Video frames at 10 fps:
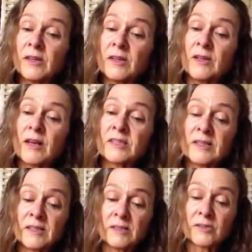The next
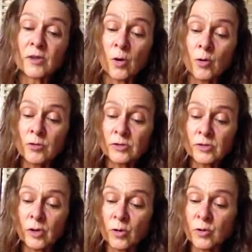thing is
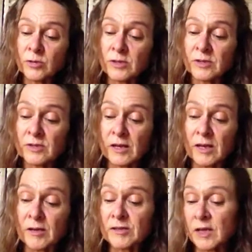gold. Gold is
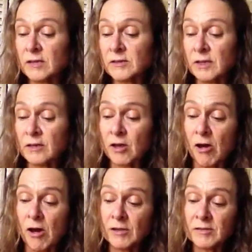sun god,